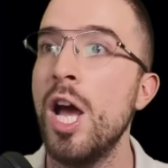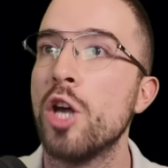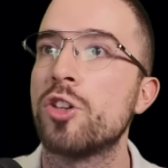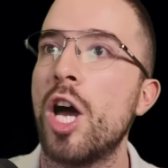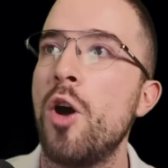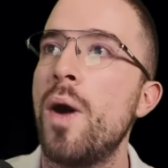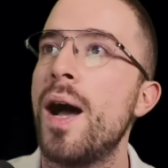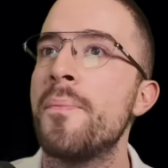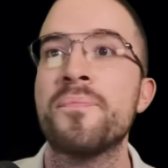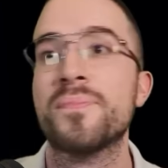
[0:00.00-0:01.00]

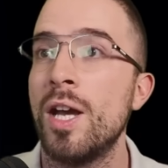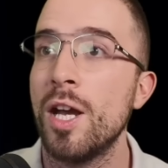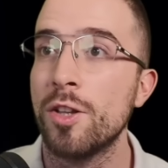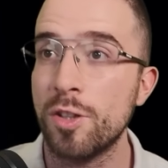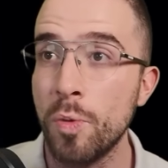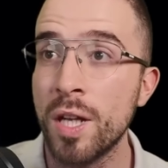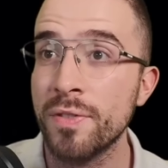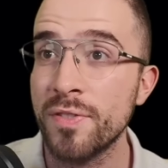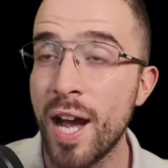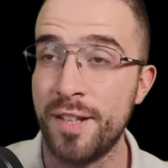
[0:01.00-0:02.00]
So just a word of
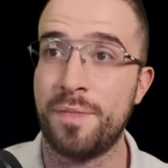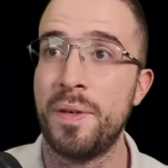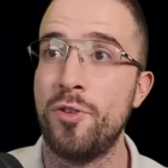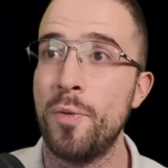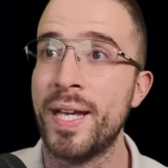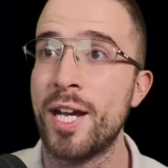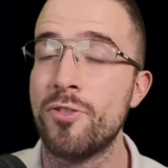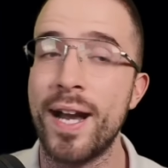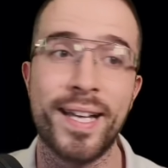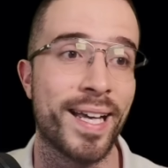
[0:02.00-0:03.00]
advice before we get
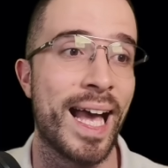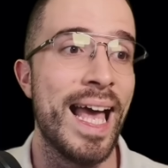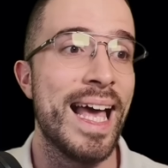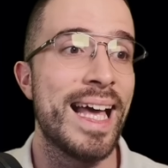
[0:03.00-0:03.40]
cracking.